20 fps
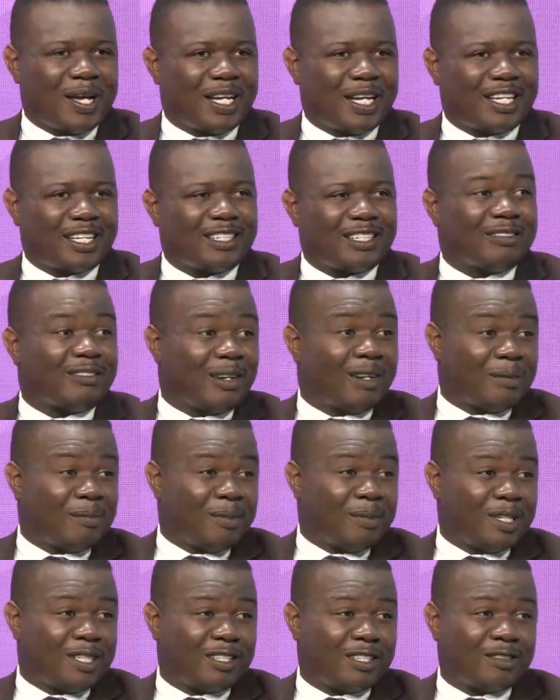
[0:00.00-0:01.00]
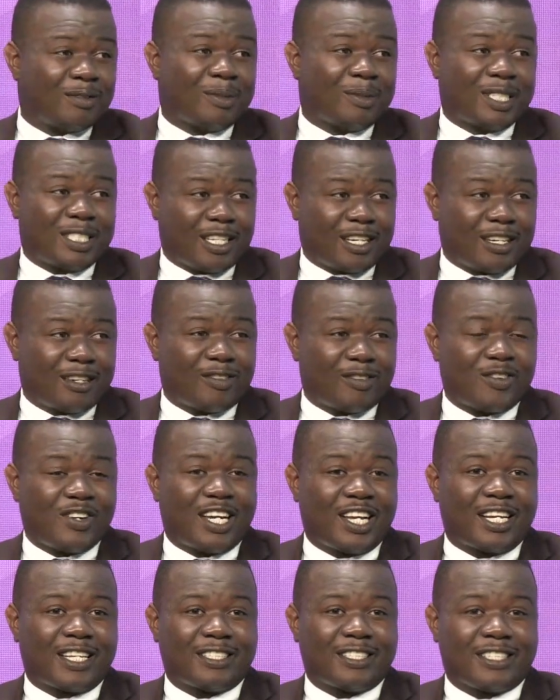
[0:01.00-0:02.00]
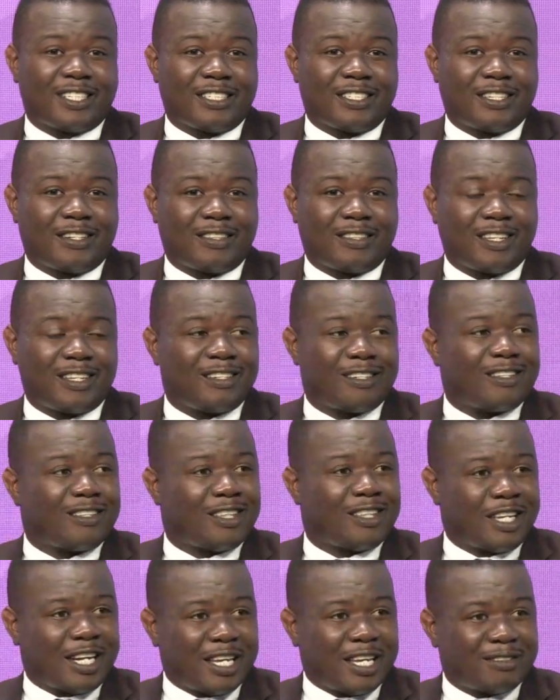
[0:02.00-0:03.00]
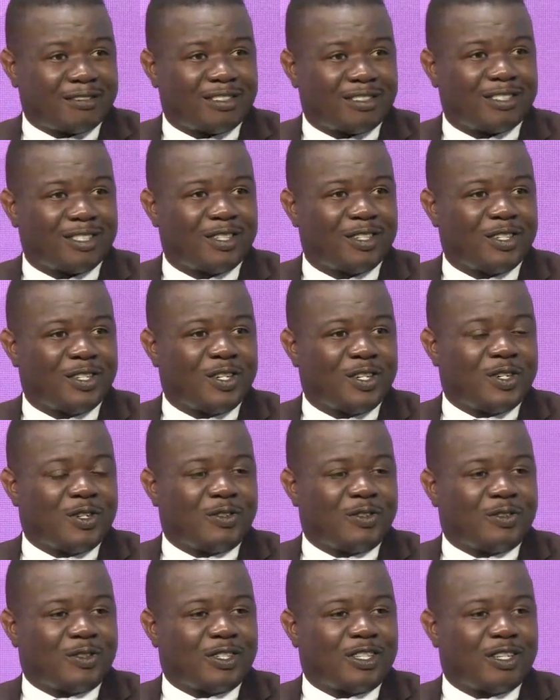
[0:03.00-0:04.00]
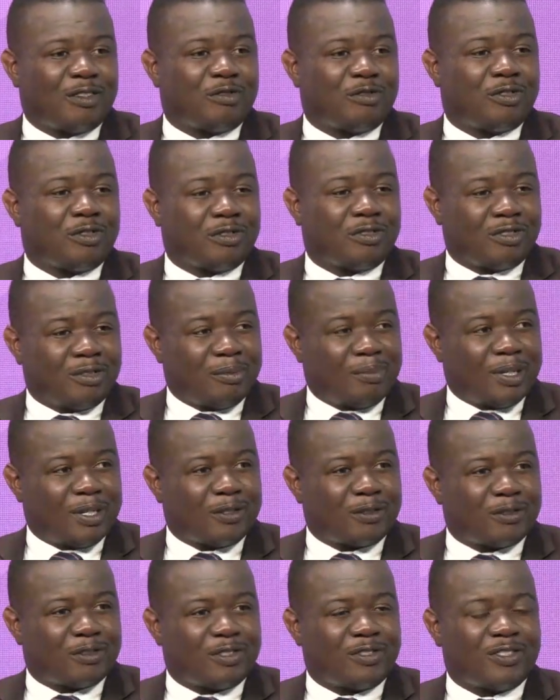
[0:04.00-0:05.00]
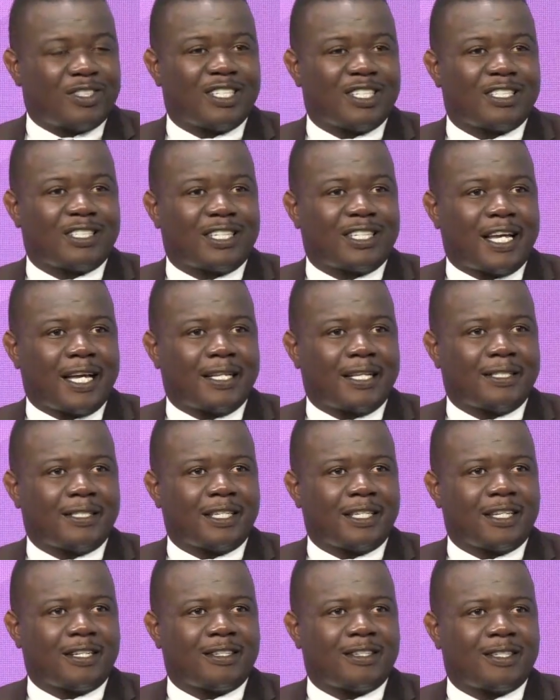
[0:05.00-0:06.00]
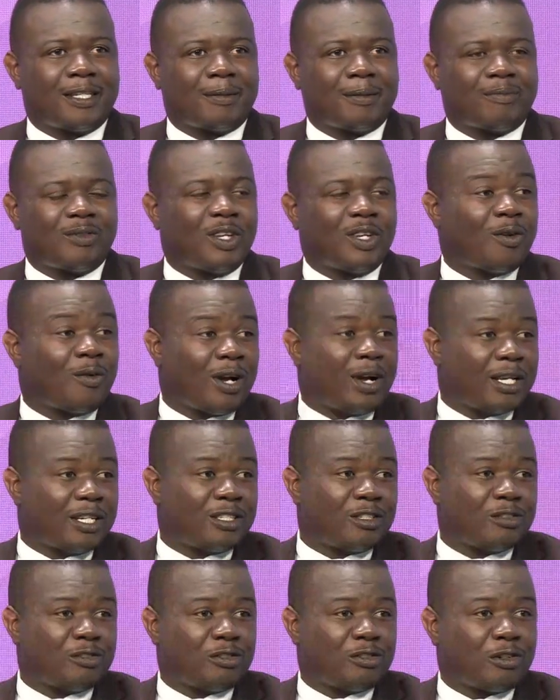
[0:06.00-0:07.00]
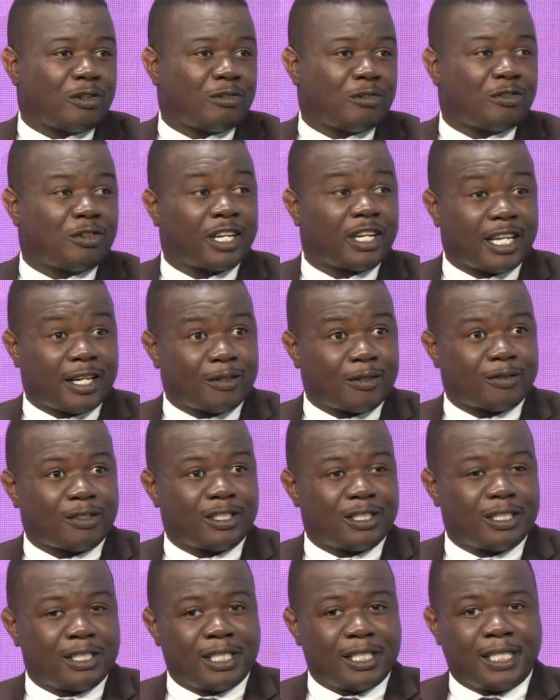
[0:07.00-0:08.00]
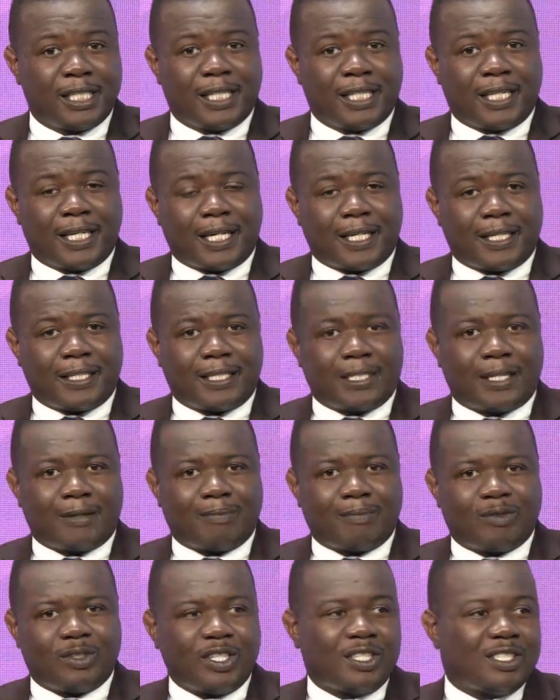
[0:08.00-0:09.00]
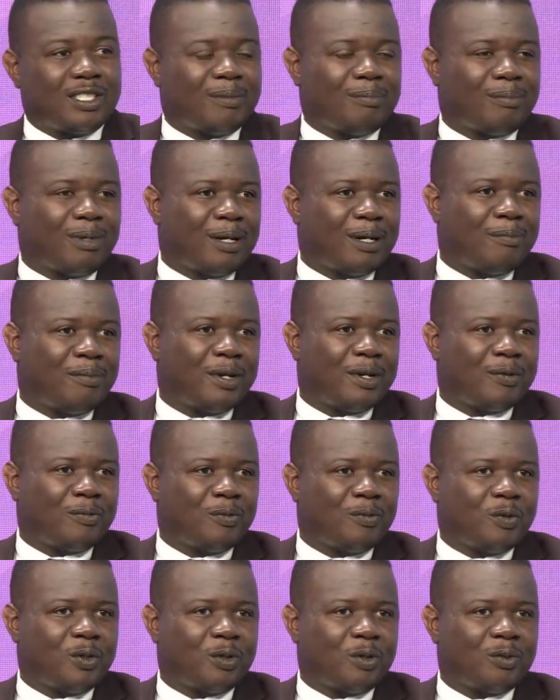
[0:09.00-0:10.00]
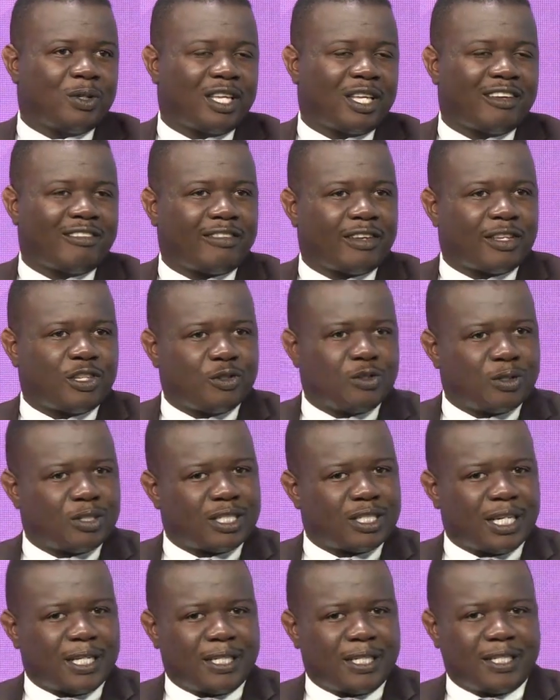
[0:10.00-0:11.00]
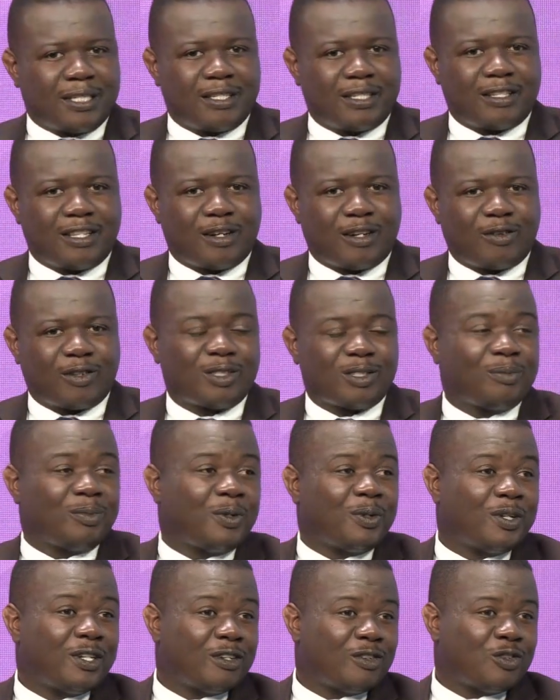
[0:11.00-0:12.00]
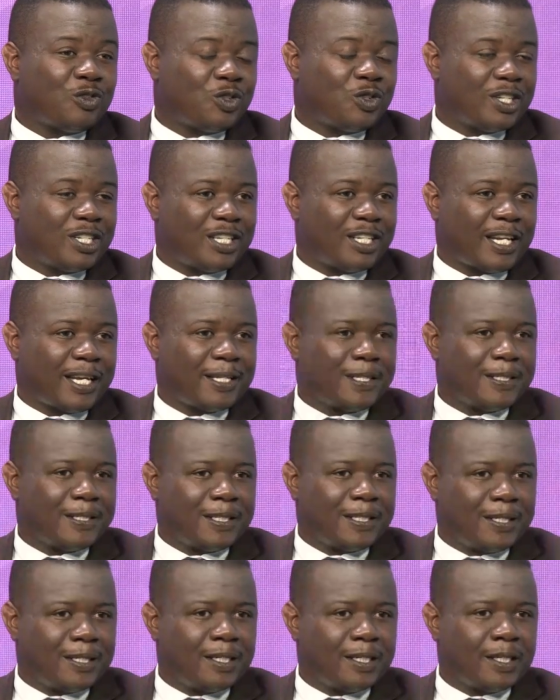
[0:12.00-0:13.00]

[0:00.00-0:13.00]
development and humanitarian organization that thrives for the fulfillment of children's rights and equality for girls. Mm-hmm. And in Zimbabwe, we have a new strategy that was born in 2019.